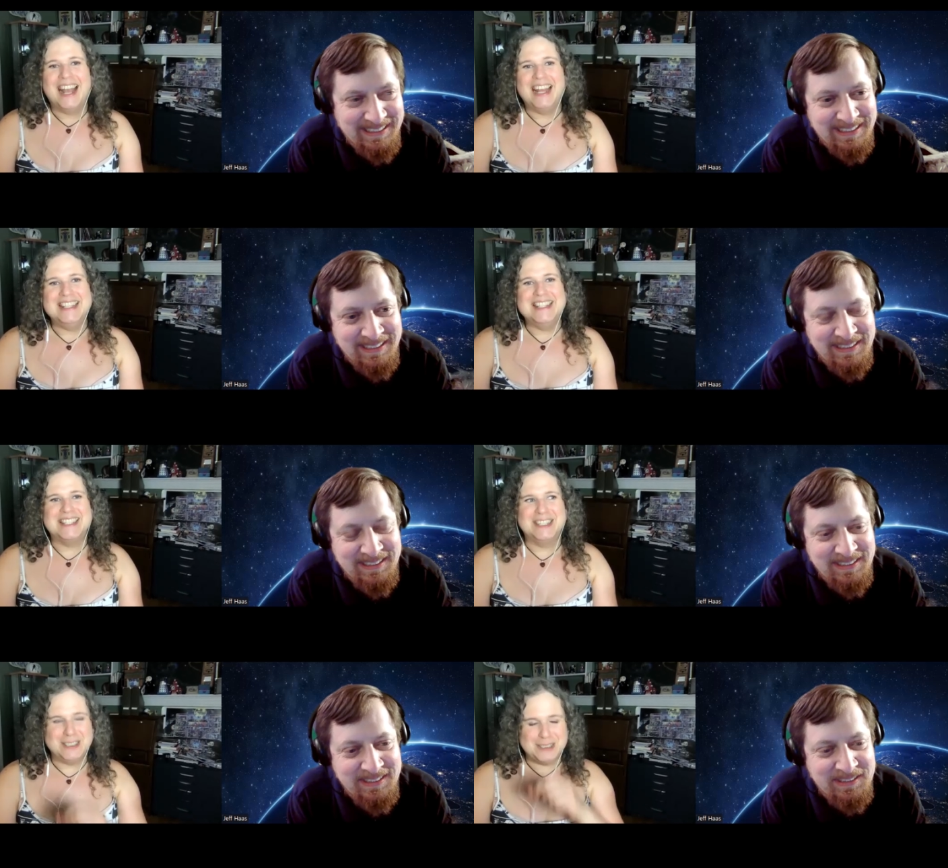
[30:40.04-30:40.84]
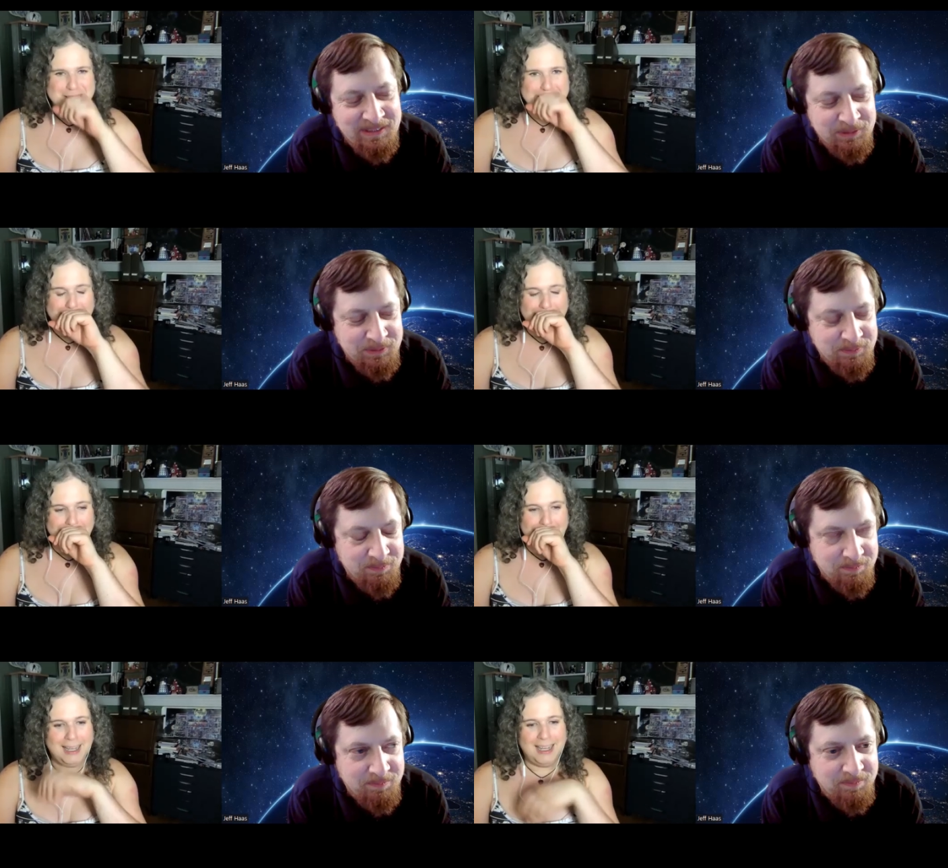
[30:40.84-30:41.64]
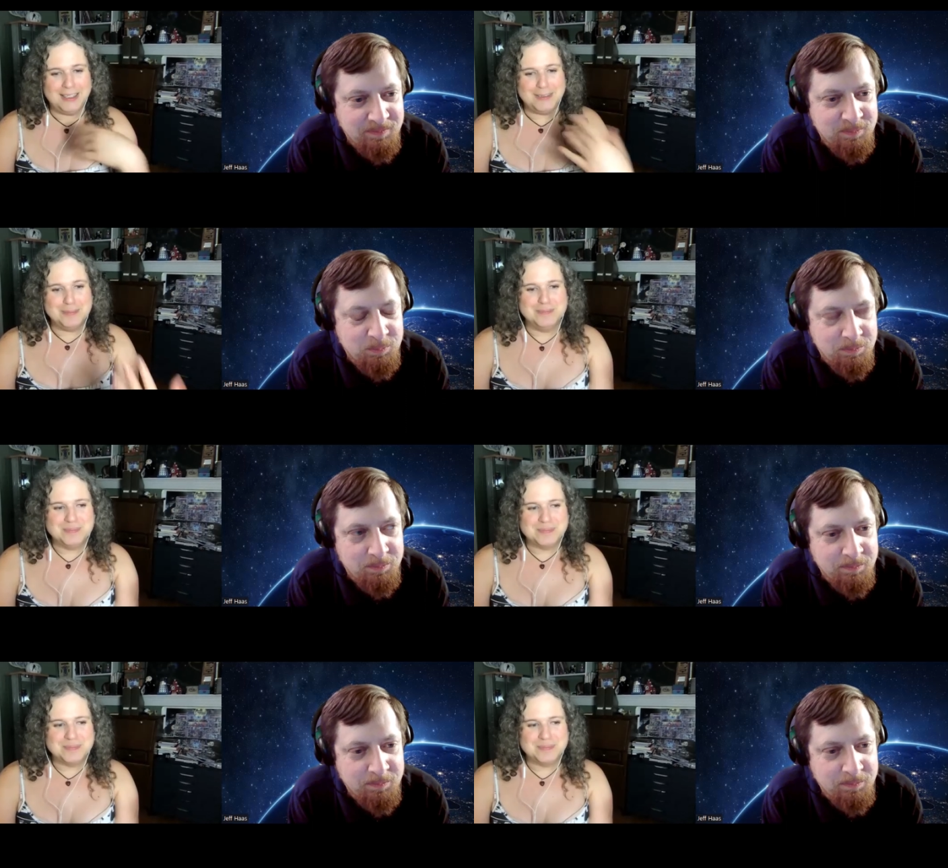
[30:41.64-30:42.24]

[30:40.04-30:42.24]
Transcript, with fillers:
Speaker 1: and so um,